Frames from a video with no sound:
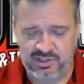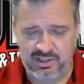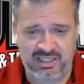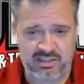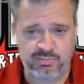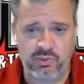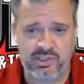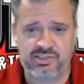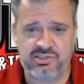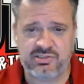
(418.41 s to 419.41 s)
Led the
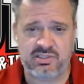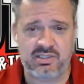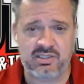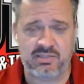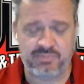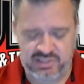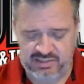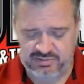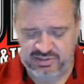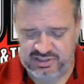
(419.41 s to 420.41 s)
points a couple
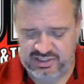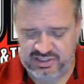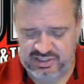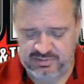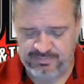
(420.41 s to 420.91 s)
times this season.